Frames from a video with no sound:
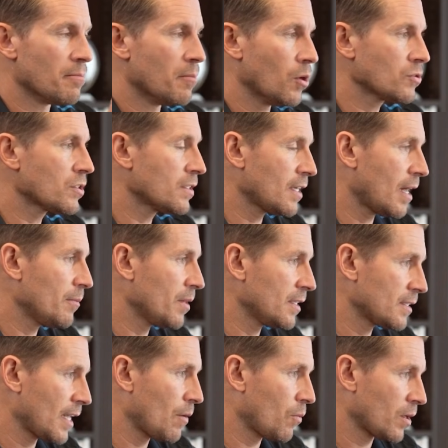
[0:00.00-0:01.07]
Most of the time, when they
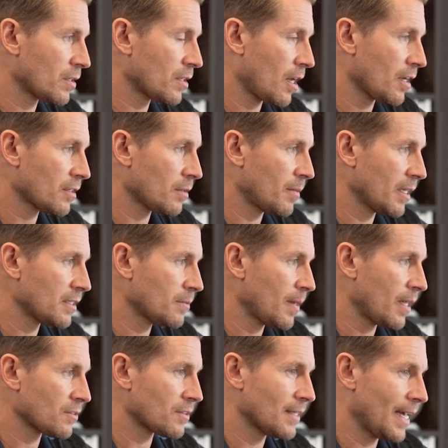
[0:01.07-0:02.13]
say, I want to talk to my
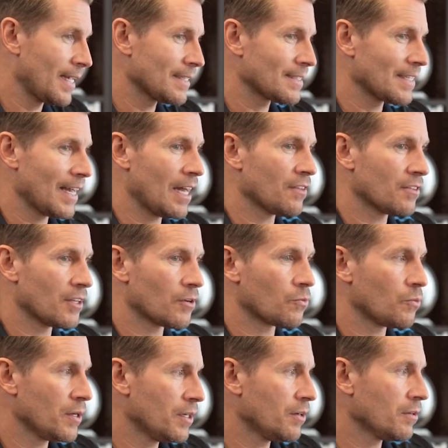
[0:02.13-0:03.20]
spouse, that is not their
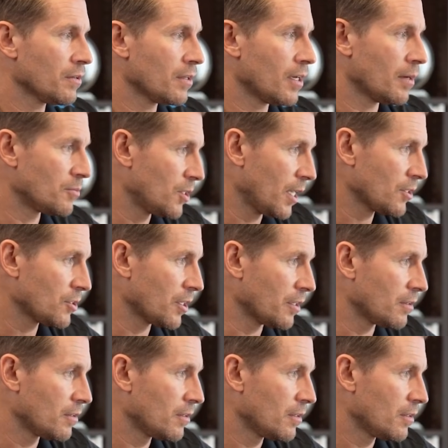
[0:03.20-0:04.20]
real objection.